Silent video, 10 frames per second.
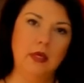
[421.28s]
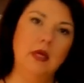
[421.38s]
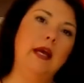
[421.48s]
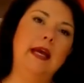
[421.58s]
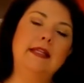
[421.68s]

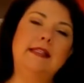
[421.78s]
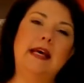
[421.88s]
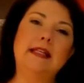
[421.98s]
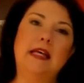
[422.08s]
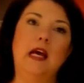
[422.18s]
It's
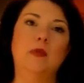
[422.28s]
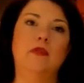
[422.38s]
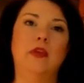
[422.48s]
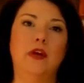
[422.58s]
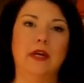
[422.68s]
that time of
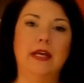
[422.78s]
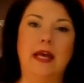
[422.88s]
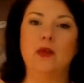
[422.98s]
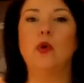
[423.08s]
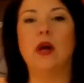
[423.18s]
year
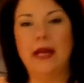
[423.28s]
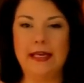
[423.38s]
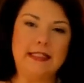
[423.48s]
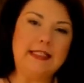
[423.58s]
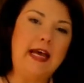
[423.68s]
again where I
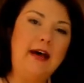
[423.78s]
get to have a